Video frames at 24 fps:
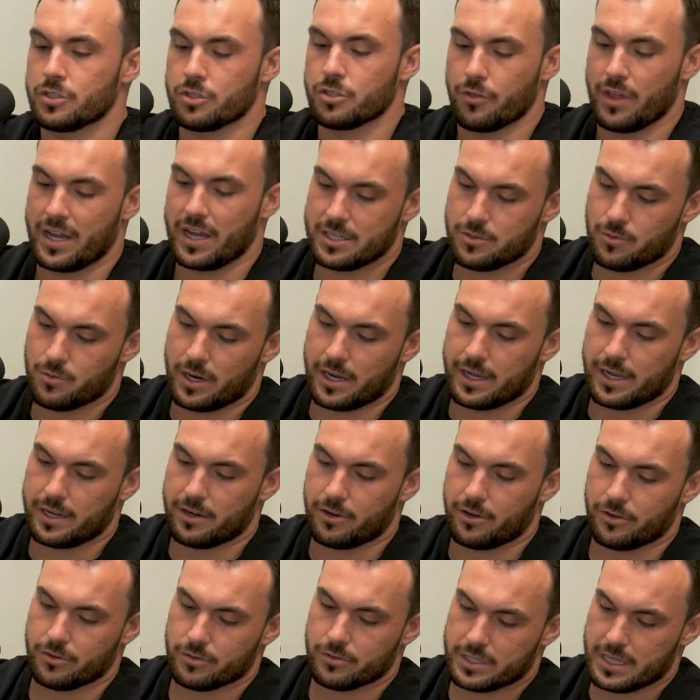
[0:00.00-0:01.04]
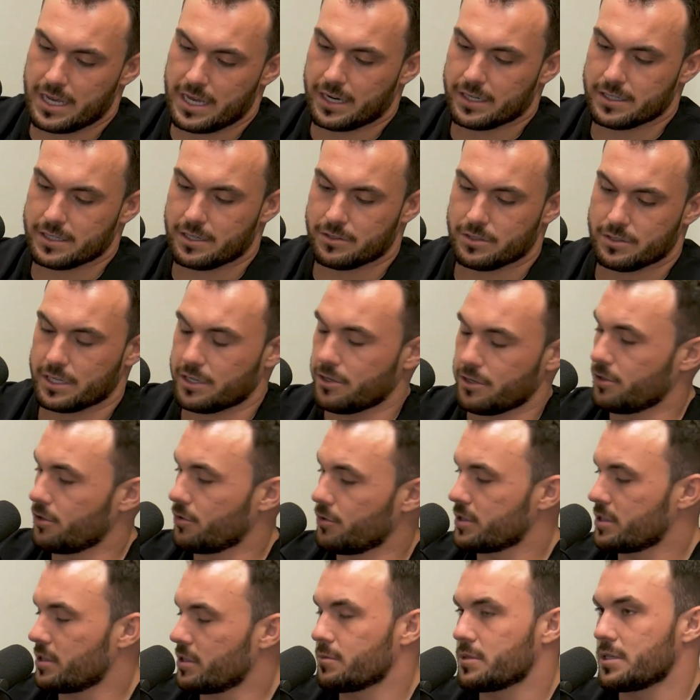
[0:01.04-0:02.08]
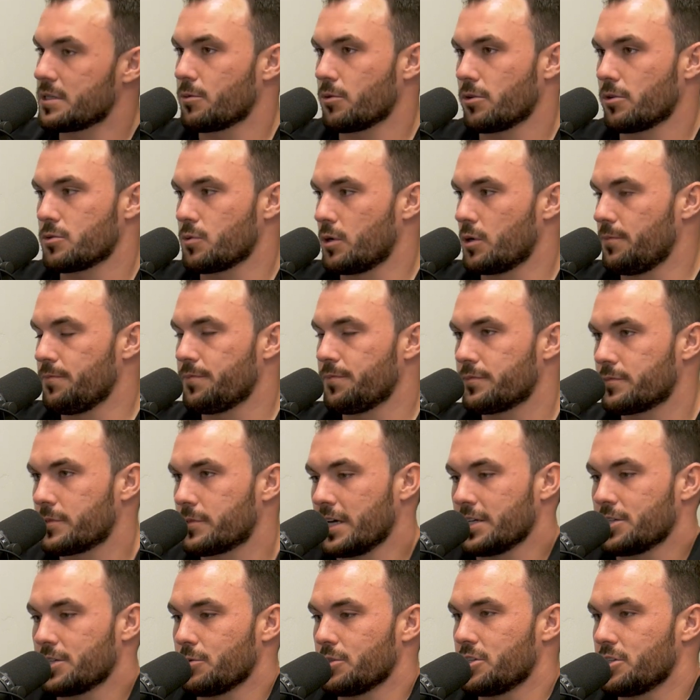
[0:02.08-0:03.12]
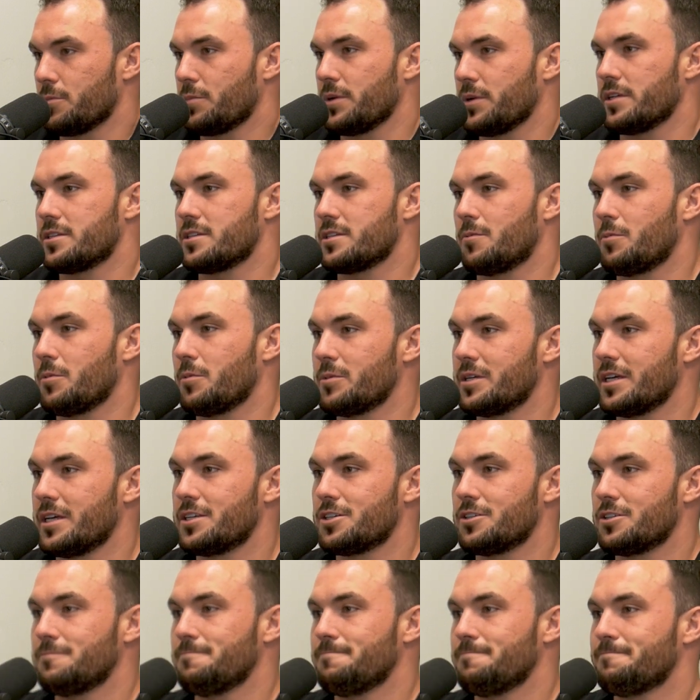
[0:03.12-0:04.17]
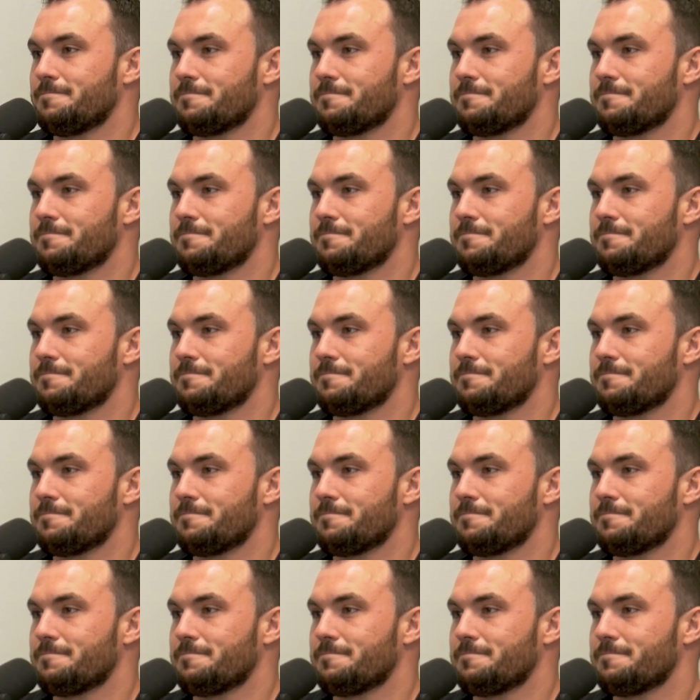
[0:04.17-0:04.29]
So that's why I introduced that. It sounds like you're doing something similar as well. Okay, should we jump into supplementation?